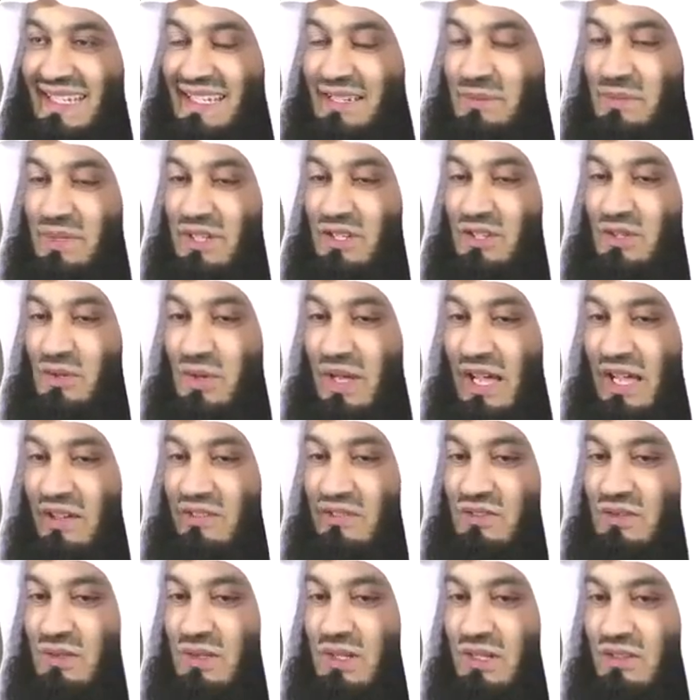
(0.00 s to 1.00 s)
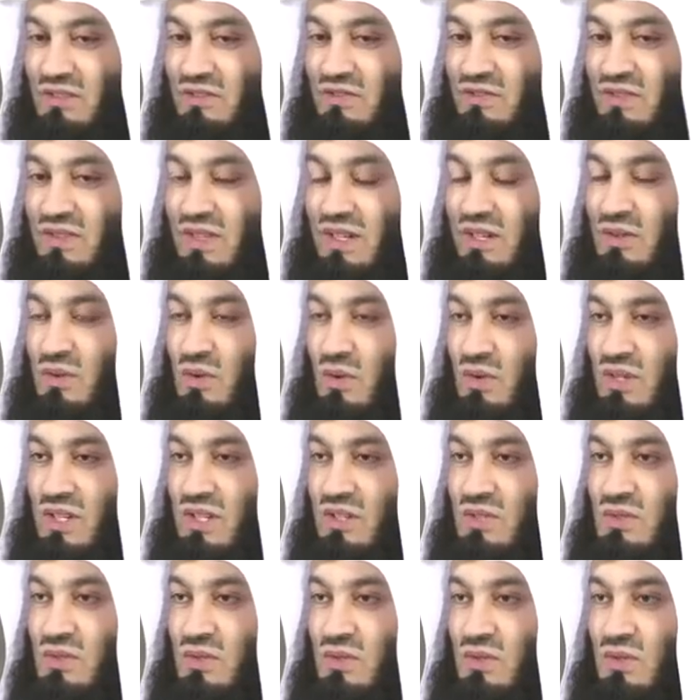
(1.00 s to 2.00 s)
But you have to live according
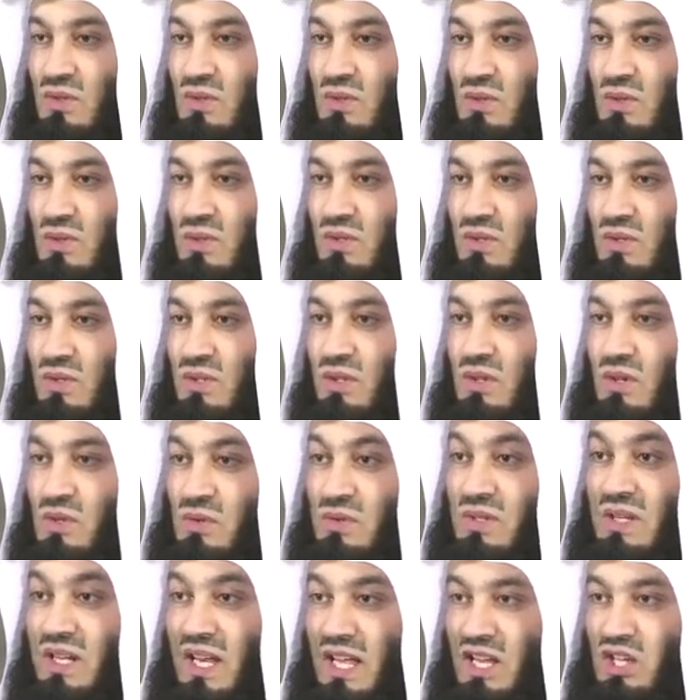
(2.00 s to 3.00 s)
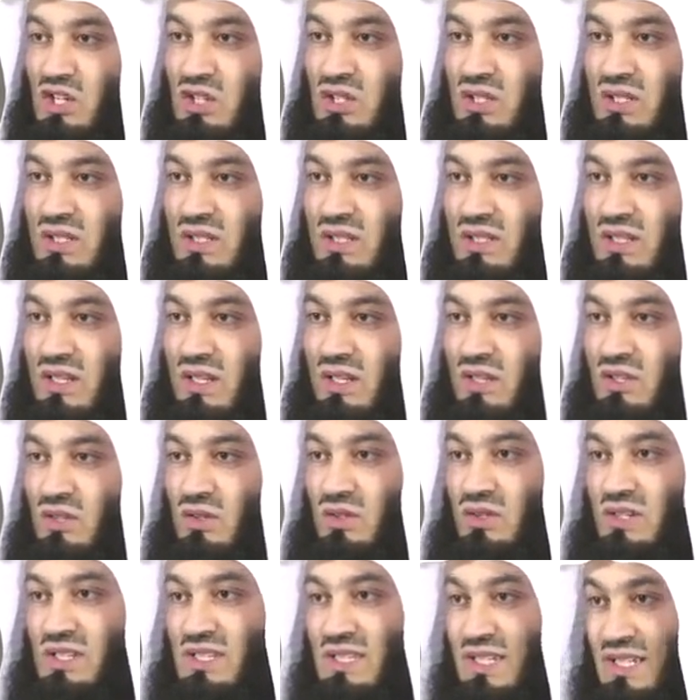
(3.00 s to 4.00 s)
to your own nation.
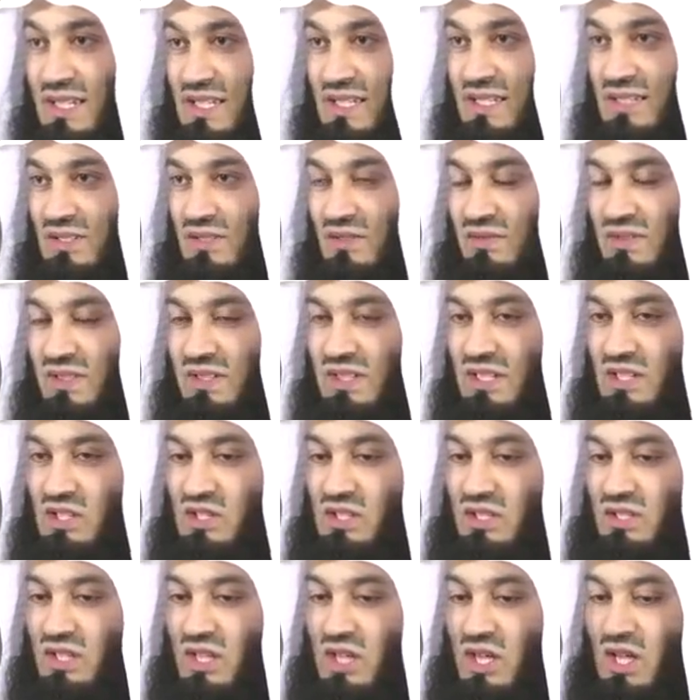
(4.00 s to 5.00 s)
You're a citizen of the nation.